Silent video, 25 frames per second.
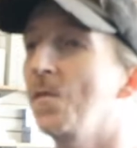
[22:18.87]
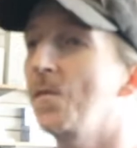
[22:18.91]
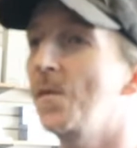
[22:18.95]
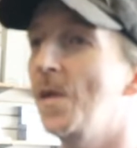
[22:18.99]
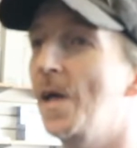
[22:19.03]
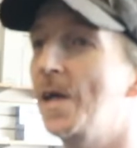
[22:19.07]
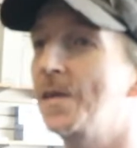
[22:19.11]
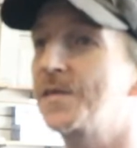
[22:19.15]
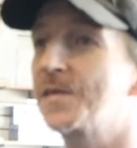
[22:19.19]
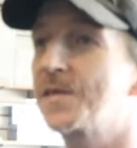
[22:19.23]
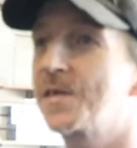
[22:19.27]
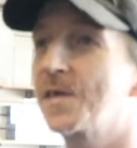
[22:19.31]

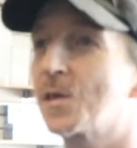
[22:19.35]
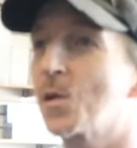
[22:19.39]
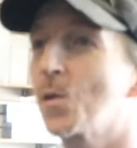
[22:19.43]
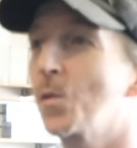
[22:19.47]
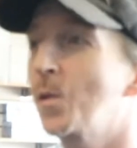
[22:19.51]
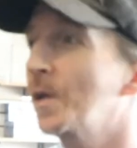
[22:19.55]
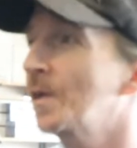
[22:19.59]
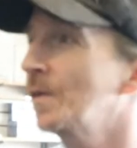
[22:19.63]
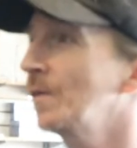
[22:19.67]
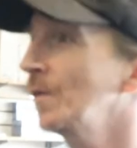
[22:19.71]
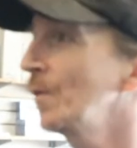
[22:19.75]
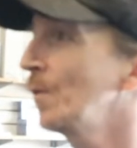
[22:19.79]
that's the
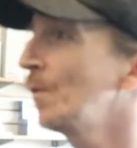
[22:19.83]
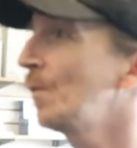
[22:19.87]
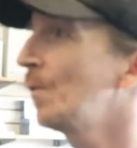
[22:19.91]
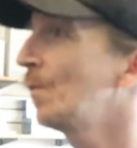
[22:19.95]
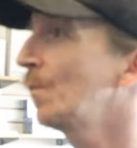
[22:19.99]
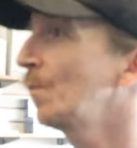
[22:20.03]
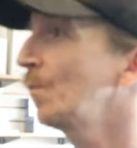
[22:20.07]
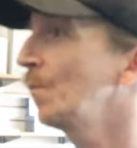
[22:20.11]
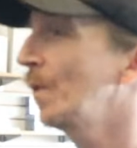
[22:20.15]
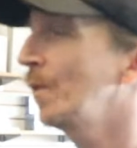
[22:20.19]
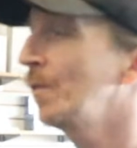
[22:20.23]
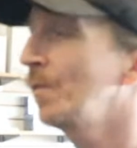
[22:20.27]
quick
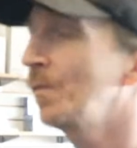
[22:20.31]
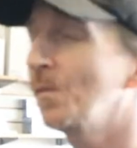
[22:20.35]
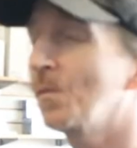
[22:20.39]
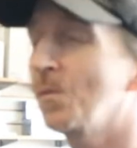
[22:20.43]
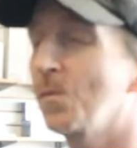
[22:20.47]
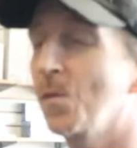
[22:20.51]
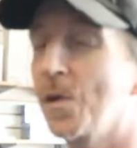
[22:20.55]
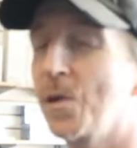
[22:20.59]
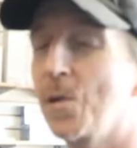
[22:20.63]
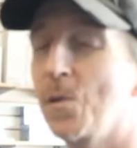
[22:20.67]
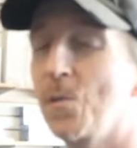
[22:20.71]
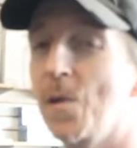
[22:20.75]
little
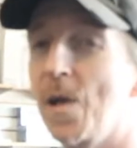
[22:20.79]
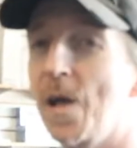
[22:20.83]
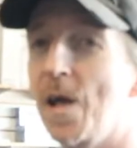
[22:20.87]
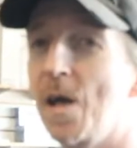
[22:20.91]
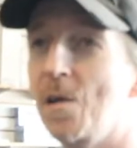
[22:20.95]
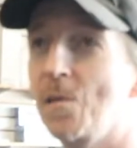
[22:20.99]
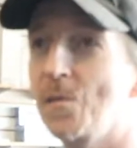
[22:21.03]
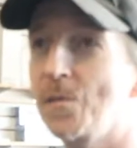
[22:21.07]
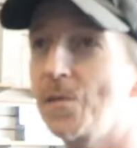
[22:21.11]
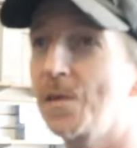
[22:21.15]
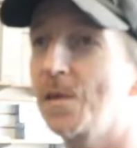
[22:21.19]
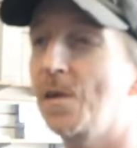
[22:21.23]
run
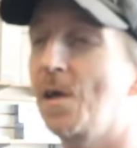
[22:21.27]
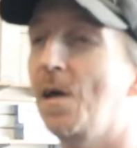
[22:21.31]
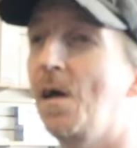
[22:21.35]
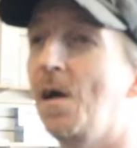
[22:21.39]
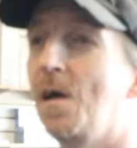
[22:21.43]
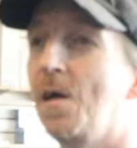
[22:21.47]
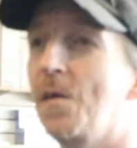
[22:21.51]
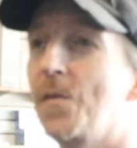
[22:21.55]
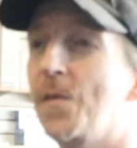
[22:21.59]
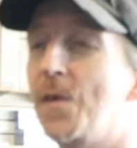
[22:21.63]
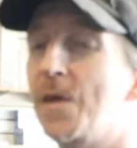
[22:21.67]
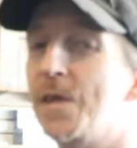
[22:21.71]
around.
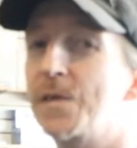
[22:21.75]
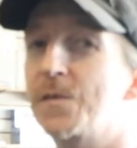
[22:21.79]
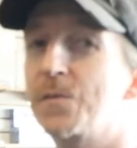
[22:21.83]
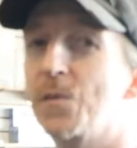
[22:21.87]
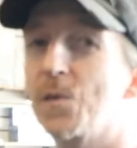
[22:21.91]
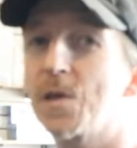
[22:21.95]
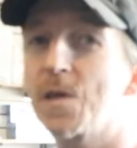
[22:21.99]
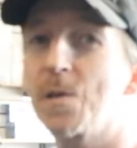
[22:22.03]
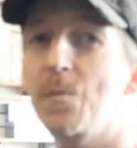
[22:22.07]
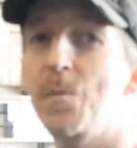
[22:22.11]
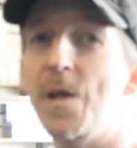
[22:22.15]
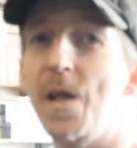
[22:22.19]
Thanks
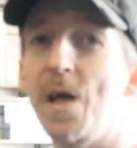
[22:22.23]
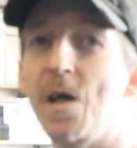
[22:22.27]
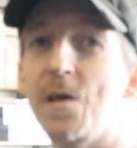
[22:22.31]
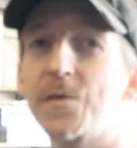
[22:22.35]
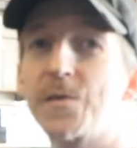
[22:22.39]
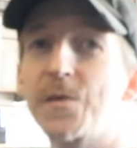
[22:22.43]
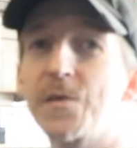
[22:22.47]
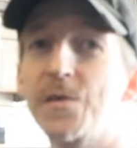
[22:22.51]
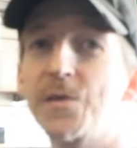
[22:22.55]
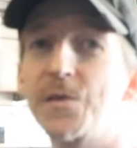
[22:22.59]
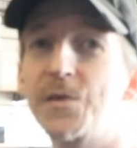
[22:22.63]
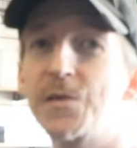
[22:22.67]
for coming
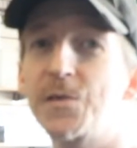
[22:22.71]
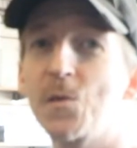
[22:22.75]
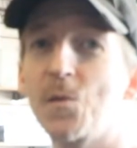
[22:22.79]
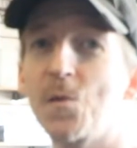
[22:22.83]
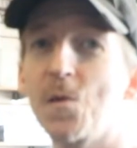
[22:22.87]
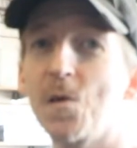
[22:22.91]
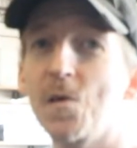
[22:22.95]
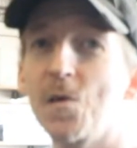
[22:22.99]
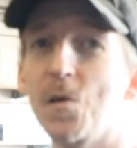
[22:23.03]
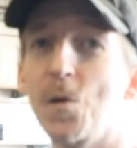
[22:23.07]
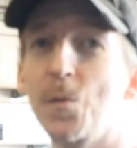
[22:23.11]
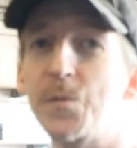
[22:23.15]
out to the
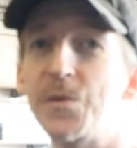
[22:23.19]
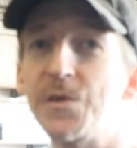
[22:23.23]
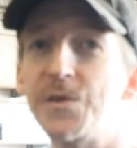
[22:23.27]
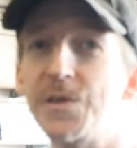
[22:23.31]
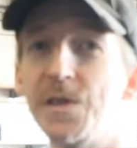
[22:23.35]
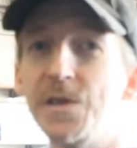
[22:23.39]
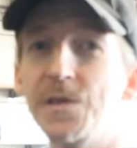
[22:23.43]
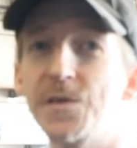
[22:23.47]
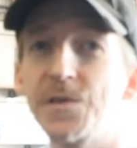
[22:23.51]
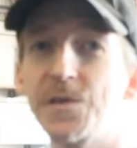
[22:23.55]
store. Hope to see you